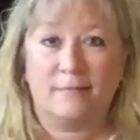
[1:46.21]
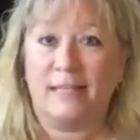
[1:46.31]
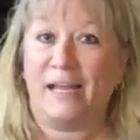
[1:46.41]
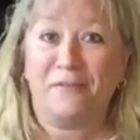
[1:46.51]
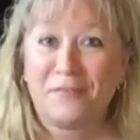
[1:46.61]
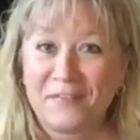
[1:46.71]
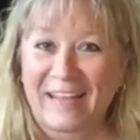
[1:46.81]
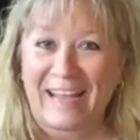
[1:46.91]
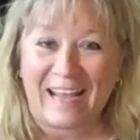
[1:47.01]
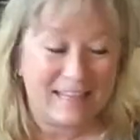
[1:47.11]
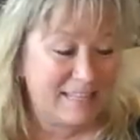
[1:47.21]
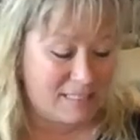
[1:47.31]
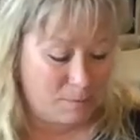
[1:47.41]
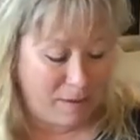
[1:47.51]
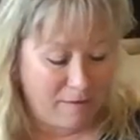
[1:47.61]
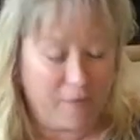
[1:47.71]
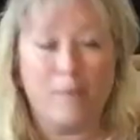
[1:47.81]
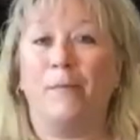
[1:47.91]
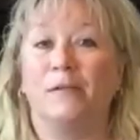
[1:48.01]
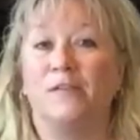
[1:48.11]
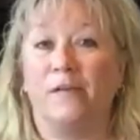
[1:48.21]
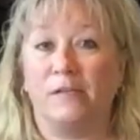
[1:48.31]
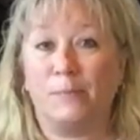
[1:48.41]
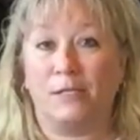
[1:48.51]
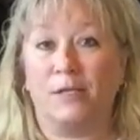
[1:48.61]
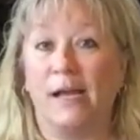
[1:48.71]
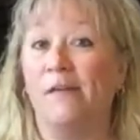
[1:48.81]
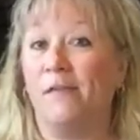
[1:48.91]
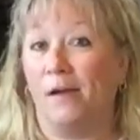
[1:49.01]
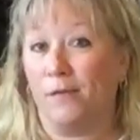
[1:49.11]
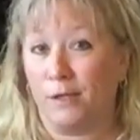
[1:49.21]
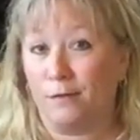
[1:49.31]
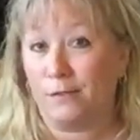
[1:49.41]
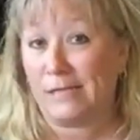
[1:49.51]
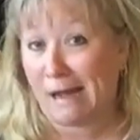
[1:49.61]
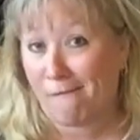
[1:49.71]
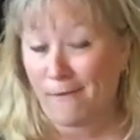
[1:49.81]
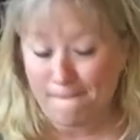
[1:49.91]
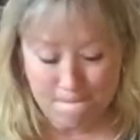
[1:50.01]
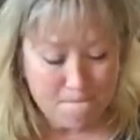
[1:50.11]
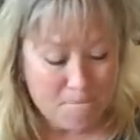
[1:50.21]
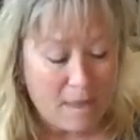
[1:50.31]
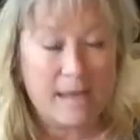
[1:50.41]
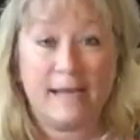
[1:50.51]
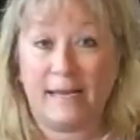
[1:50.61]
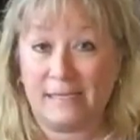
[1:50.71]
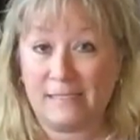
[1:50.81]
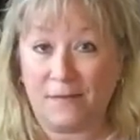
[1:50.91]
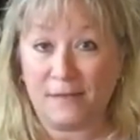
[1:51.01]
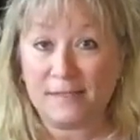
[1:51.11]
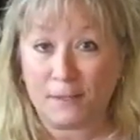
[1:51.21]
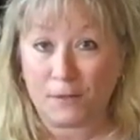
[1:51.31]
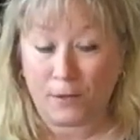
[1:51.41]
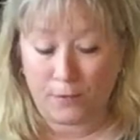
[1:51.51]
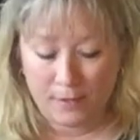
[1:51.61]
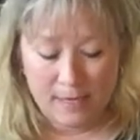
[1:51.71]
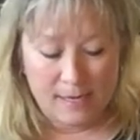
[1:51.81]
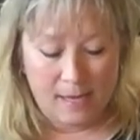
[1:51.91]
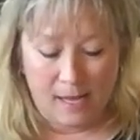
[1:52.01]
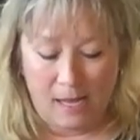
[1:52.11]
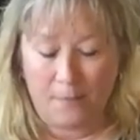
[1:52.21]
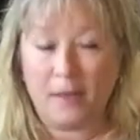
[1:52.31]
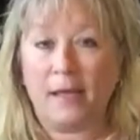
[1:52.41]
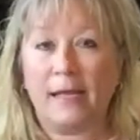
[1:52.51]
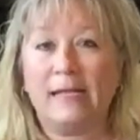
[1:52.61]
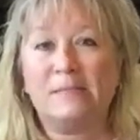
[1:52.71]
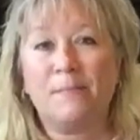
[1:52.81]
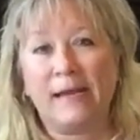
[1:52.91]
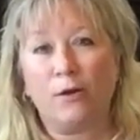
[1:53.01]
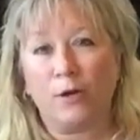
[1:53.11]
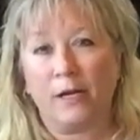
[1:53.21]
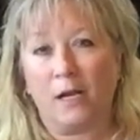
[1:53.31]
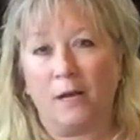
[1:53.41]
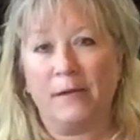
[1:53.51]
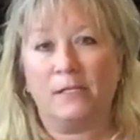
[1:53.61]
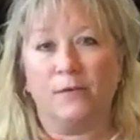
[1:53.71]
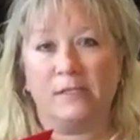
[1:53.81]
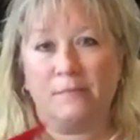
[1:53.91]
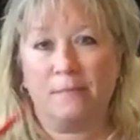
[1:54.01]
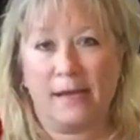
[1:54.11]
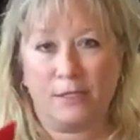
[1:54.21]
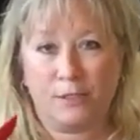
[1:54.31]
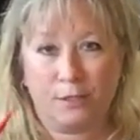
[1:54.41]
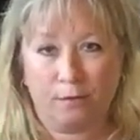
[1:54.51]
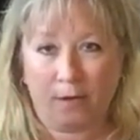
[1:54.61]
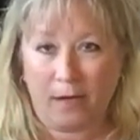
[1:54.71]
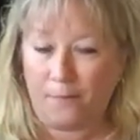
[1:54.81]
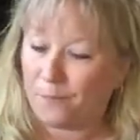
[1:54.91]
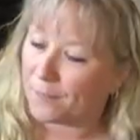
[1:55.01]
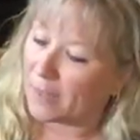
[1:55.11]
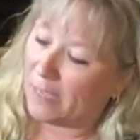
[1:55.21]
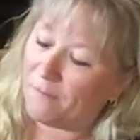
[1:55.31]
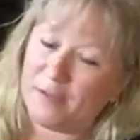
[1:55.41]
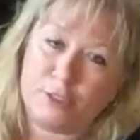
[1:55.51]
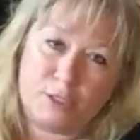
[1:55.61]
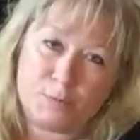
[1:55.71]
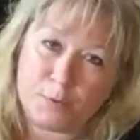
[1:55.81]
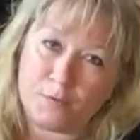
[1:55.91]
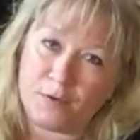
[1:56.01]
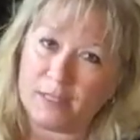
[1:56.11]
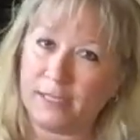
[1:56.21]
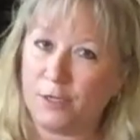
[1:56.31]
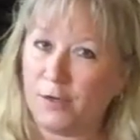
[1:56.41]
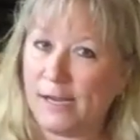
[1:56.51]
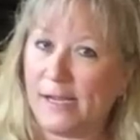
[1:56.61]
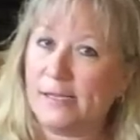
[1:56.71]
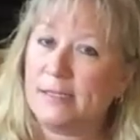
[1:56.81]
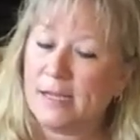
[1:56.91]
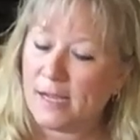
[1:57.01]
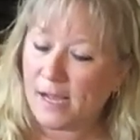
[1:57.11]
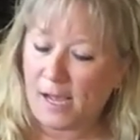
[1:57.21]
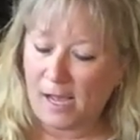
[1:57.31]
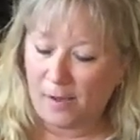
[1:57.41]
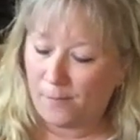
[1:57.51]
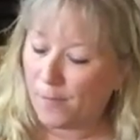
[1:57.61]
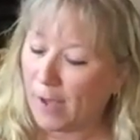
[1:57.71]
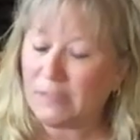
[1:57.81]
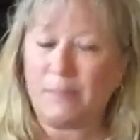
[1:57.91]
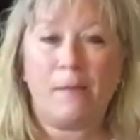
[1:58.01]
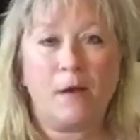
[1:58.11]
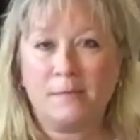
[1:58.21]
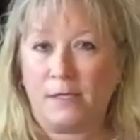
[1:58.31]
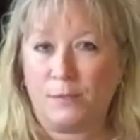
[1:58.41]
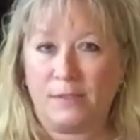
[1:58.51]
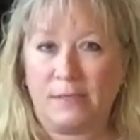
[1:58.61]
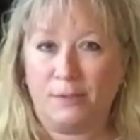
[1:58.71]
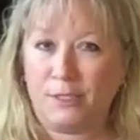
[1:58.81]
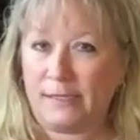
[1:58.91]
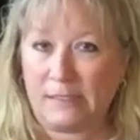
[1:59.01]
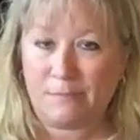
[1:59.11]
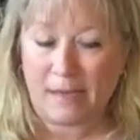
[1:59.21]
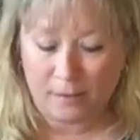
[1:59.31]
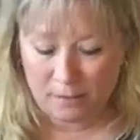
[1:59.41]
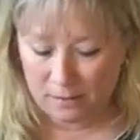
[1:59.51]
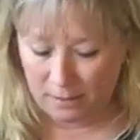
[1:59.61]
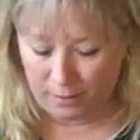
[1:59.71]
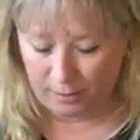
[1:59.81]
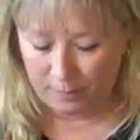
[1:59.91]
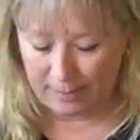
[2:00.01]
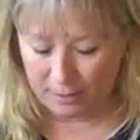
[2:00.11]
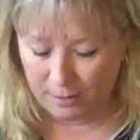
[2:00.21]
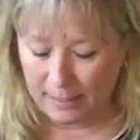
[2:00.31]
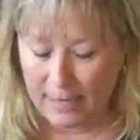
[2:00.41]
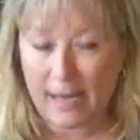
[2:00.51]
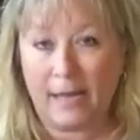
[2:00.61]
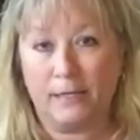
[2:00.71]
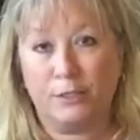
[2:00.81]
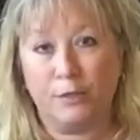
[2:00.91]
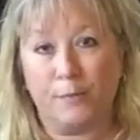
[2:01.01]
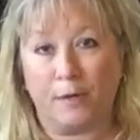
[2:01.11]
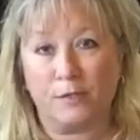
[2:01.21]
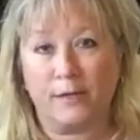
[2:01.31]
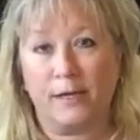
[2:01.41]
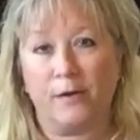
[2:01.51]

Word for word: life. And this is by far my most favorite spatula I have ever used, ever. It is definitely silicone. Um, it's made ergonomic, so it's made to, um, it fits just perfectly in your hand. Um, I was at my mom's house one time and she had this metal silicone spatula and it had two bars right